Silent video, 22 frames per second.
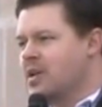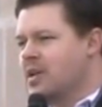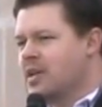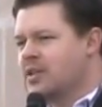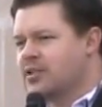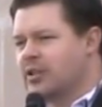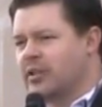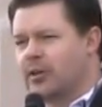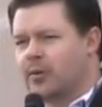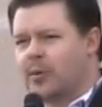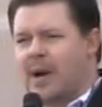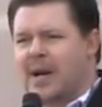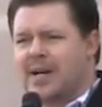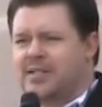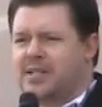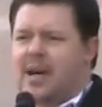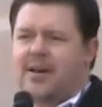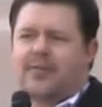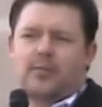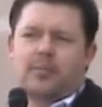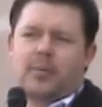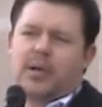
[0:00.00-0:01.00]
So your rights
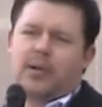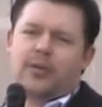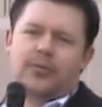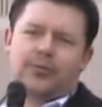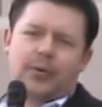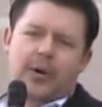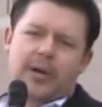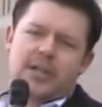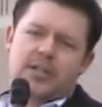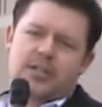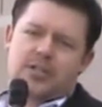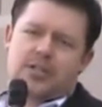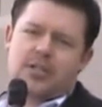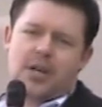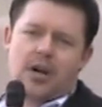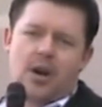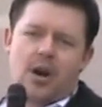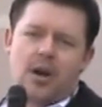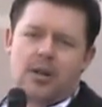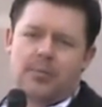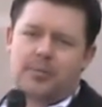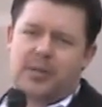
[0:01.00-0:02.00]
haven't been infringed at
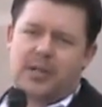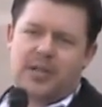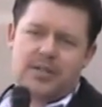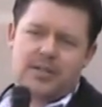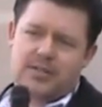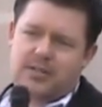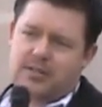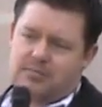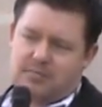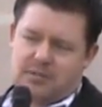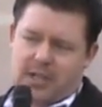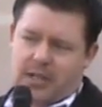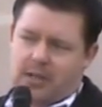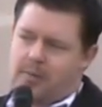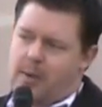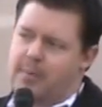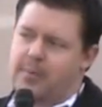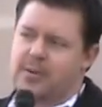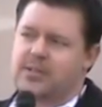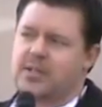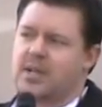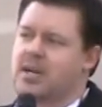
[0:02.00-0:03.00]
all because Second
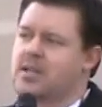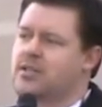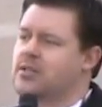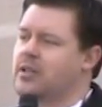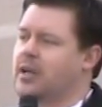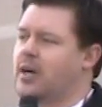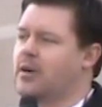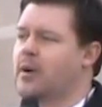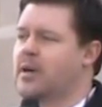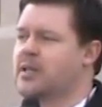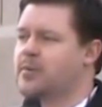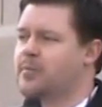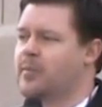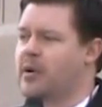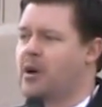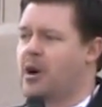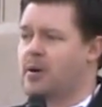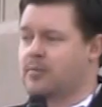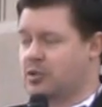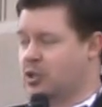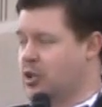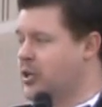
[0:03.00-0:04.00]
Amendment says you got a right to bear
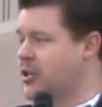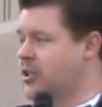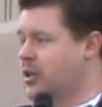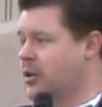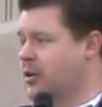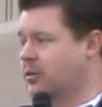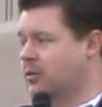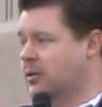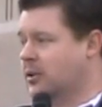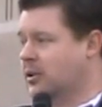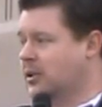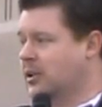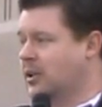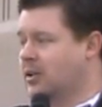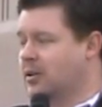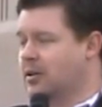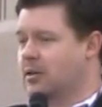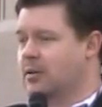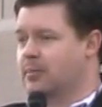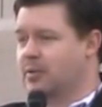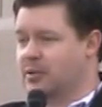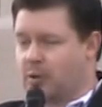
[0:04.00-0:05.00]
arms. Sure you do.
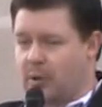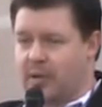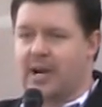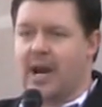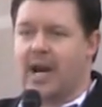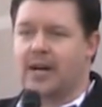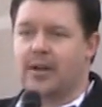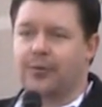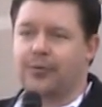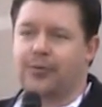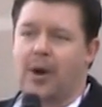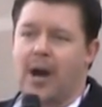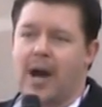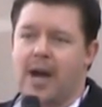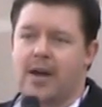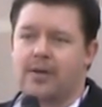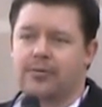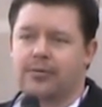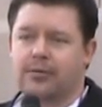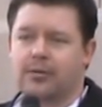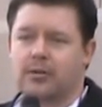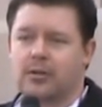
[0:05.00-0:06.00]
Between 9 to
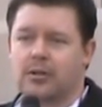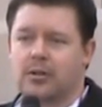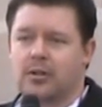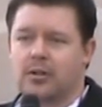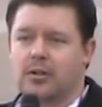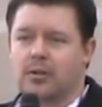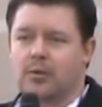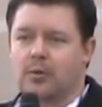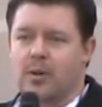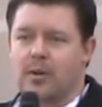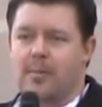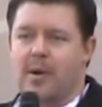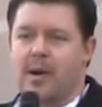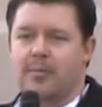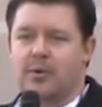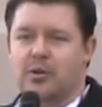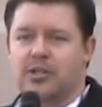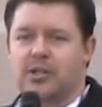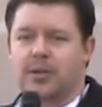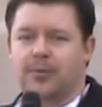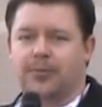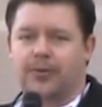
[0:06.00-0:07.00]
5 with a
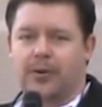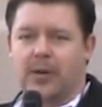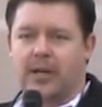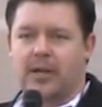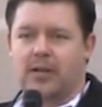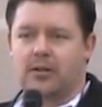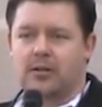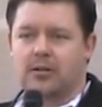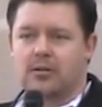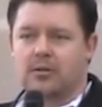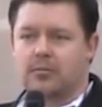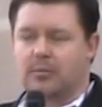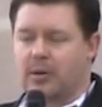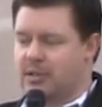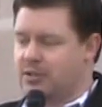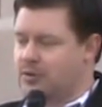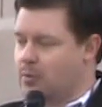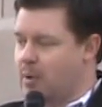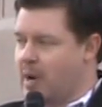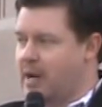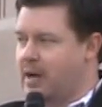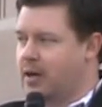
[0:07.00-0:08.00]
membership fee, but
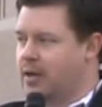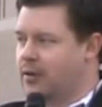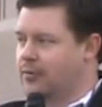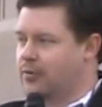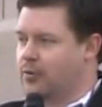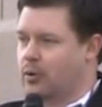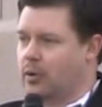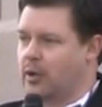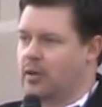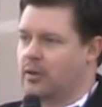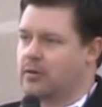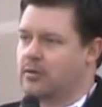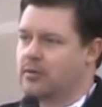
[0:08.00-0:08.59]
it's right here for you.